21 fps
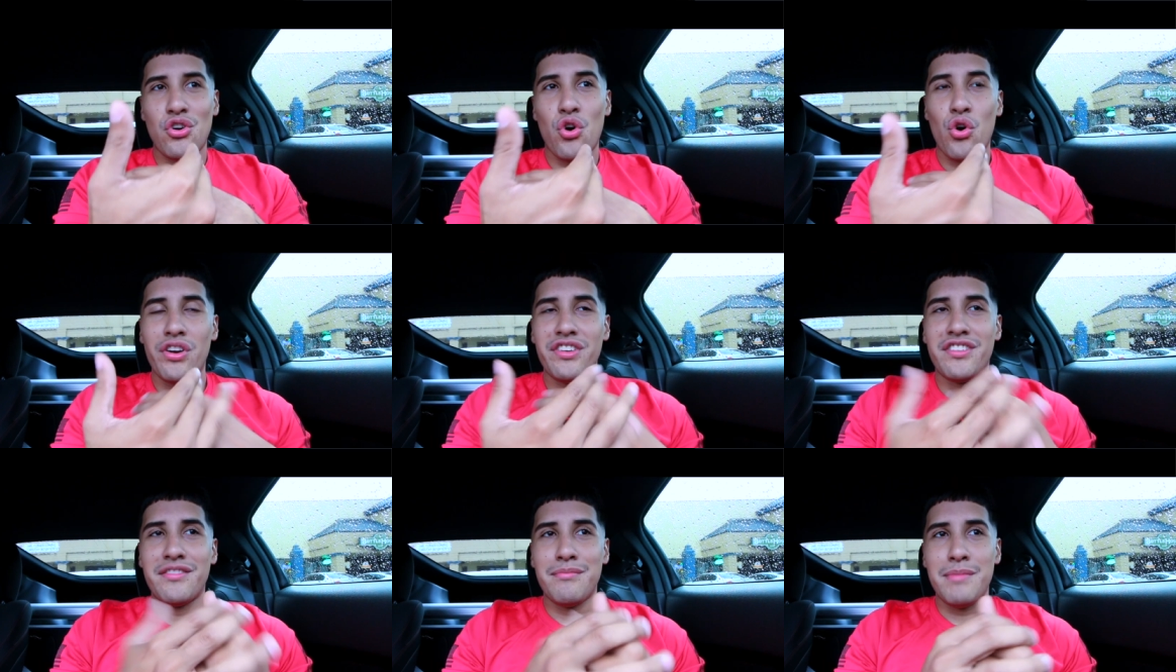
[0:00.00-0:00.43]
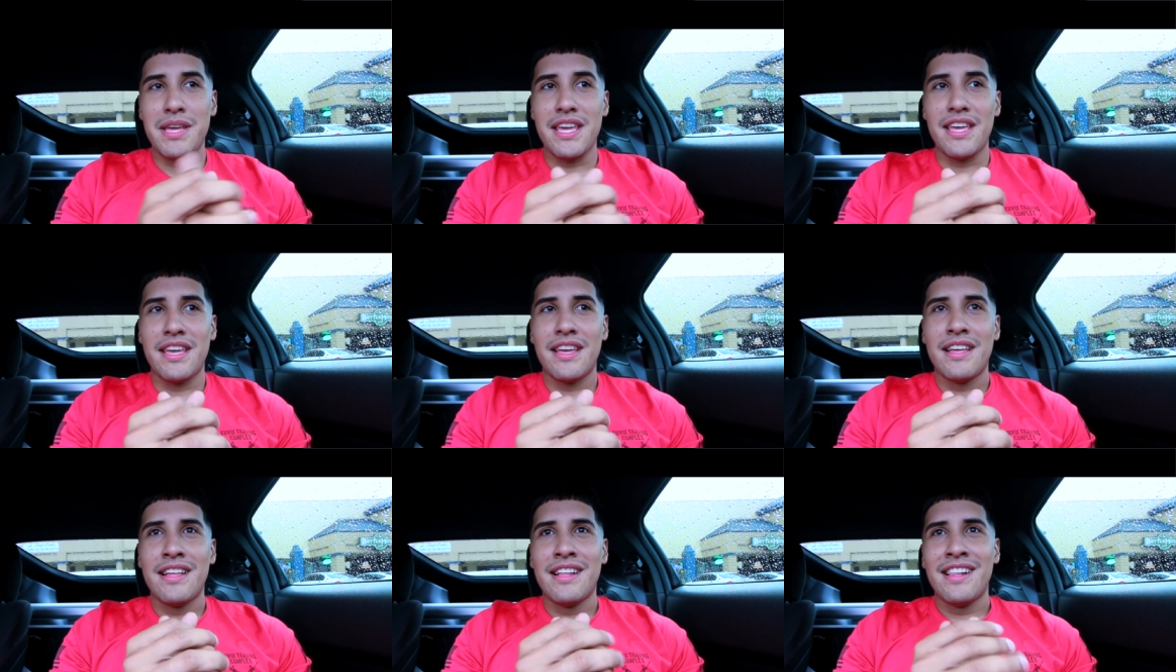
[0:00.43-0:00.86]
towards
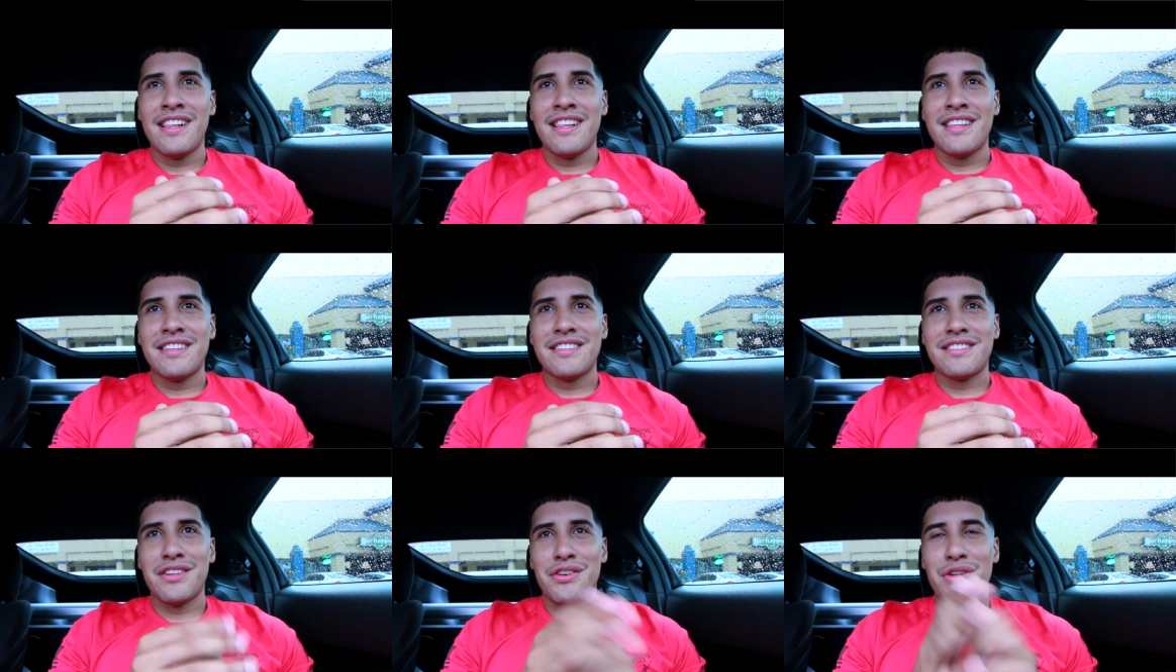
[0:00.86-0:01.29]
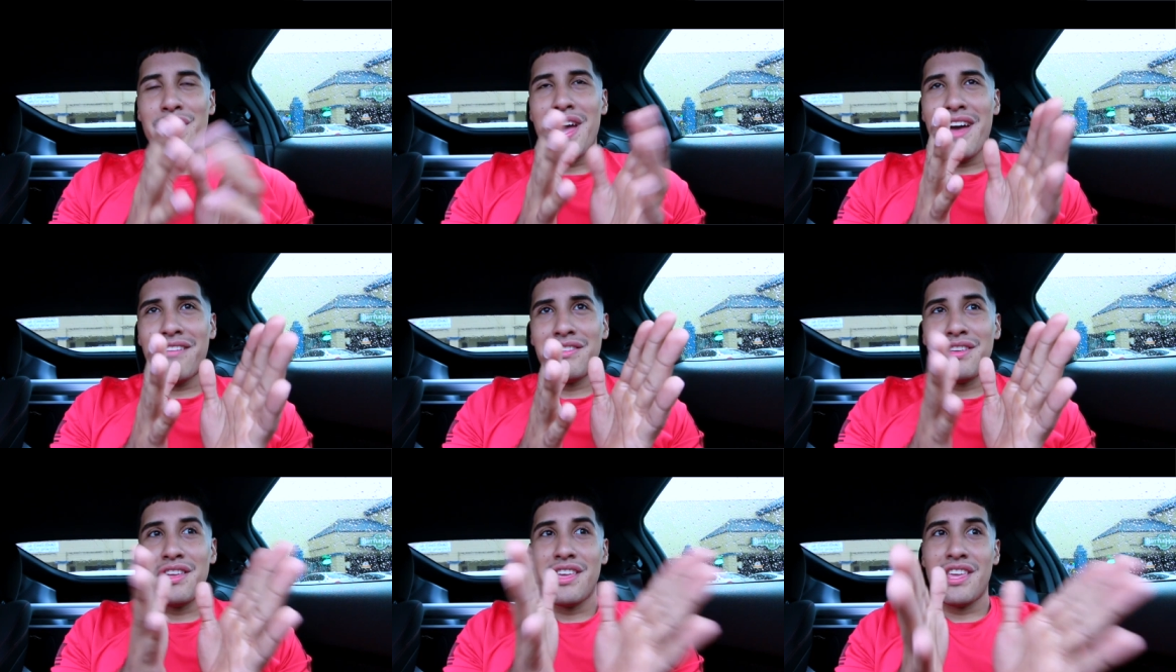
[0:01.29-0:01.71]
me. So you
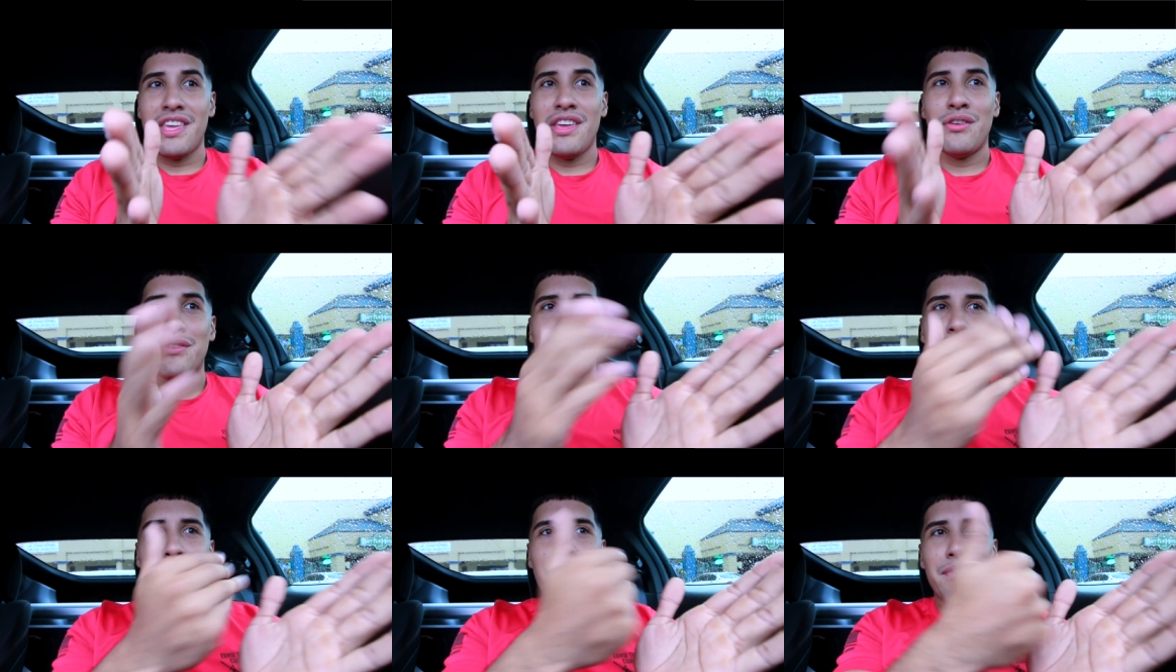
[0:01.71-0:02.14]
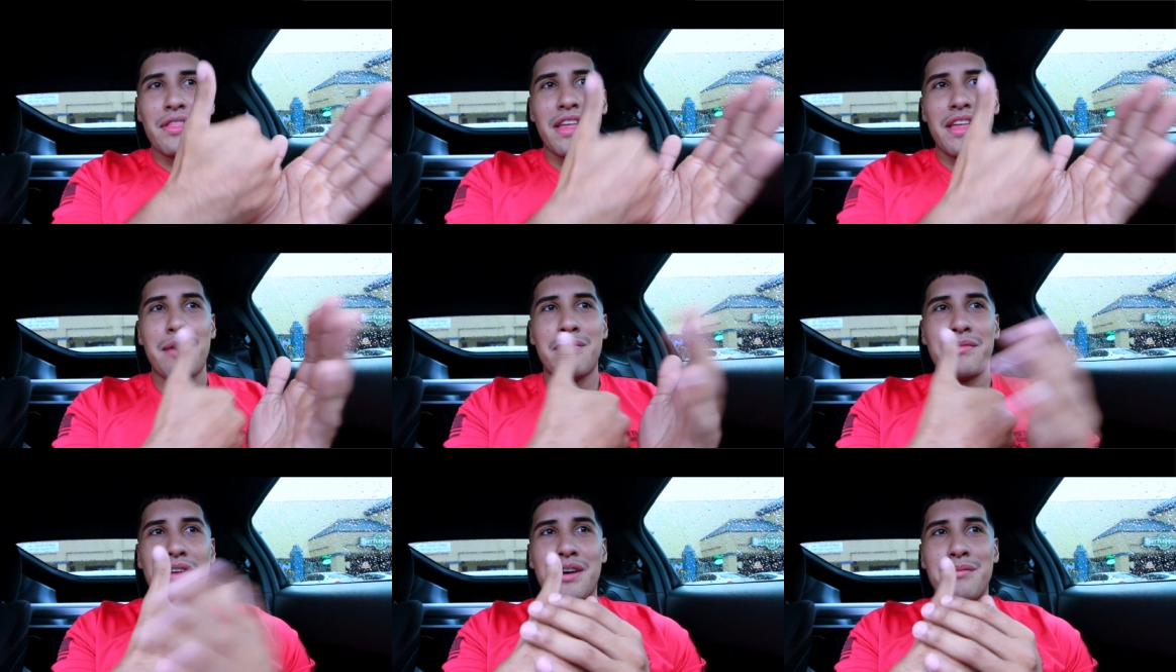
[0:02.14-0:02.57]
have to yield for
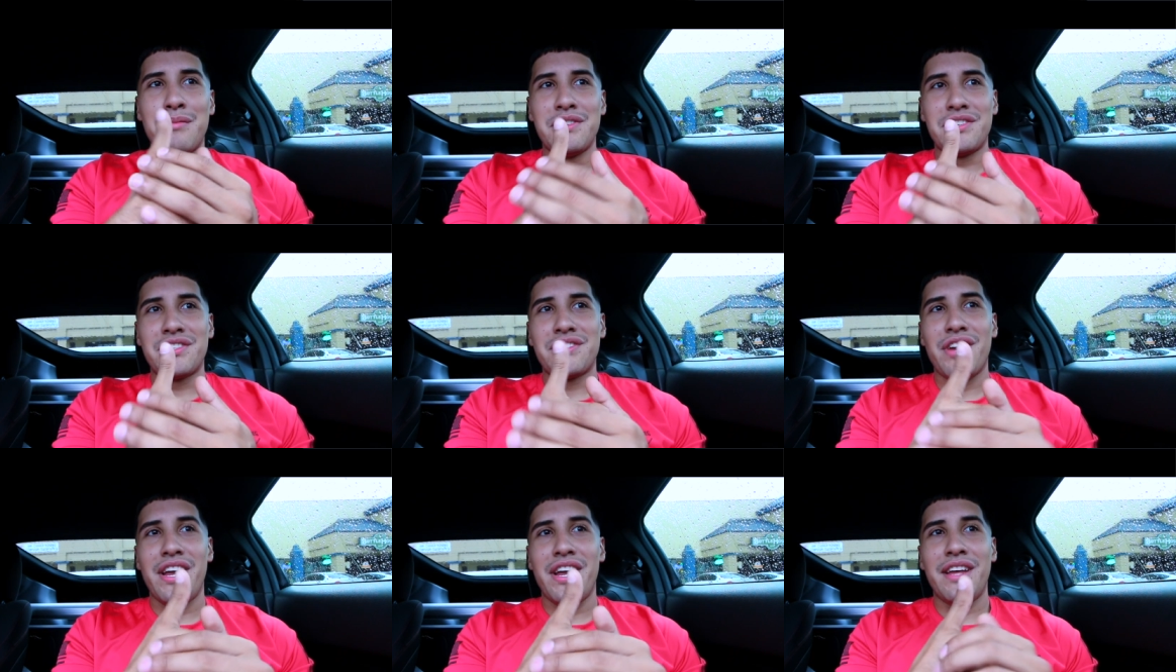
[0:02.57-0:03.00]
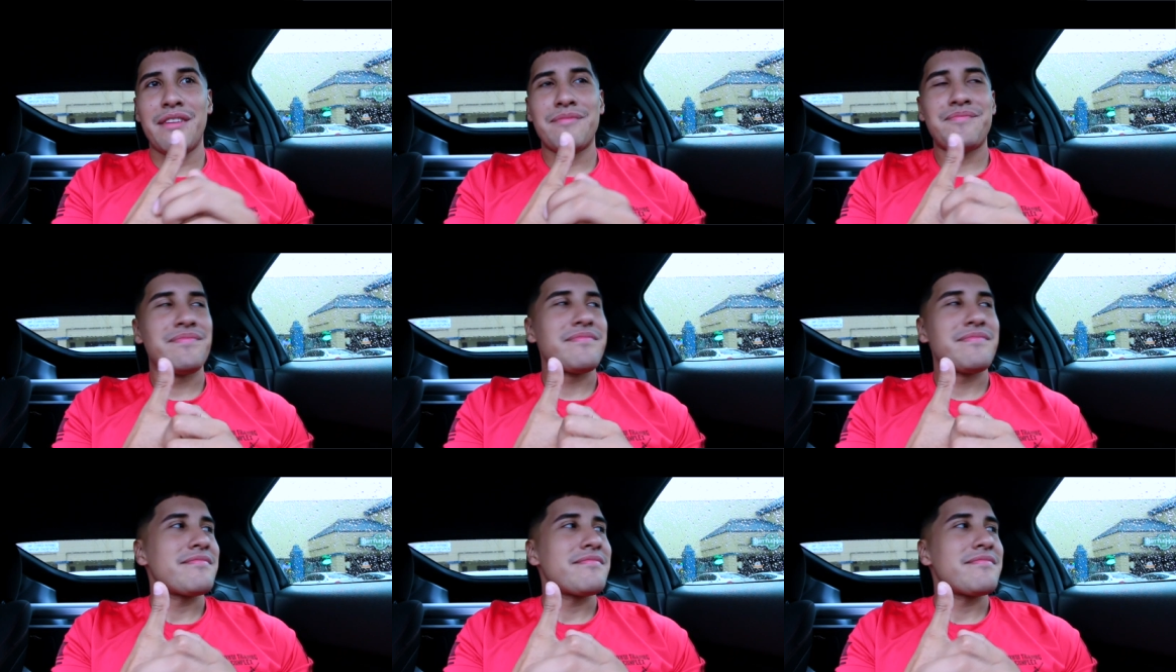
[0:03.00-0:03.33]
them coming straight.